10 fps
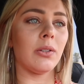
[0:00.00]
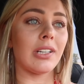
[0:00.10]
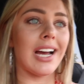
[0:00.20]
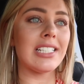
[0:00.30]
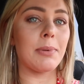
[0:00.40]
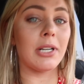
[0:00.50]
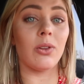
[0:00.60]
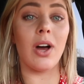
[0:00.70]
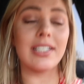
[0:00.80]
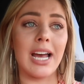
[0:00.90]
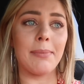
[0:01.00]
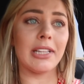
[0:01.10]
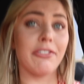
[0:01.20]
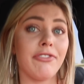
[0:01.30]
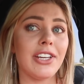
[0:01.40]
know, the guys spend a lot of time
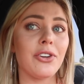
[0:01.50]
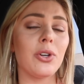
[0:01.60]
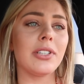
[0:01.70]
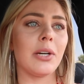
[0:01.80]
at the field,